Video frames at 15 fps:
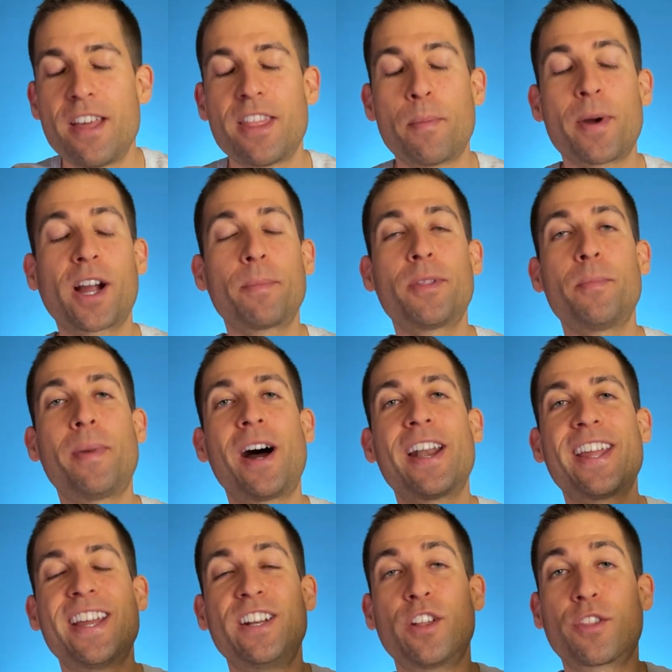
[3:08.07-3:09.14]
They break up the
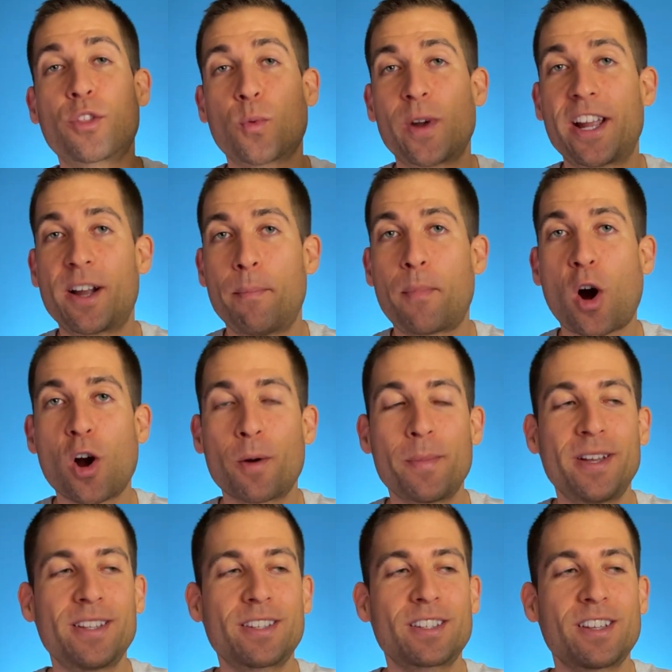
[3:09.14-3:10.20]
body into three
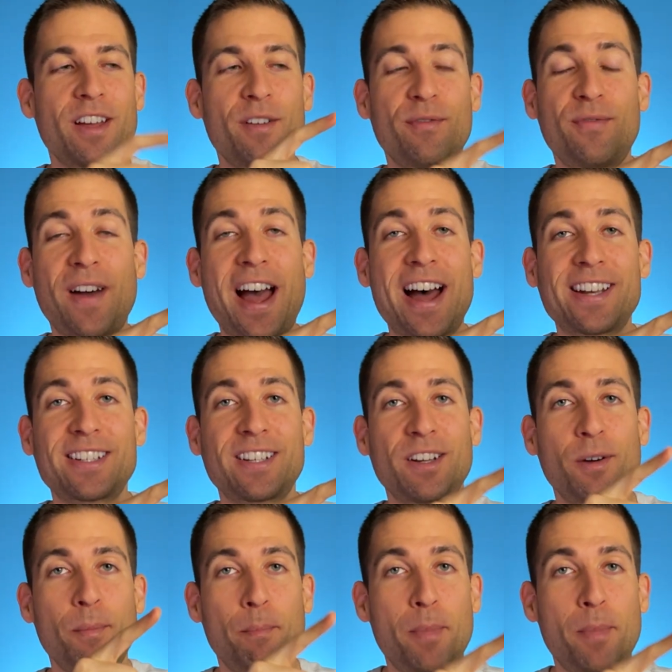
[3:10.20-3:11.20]
compartments, fat,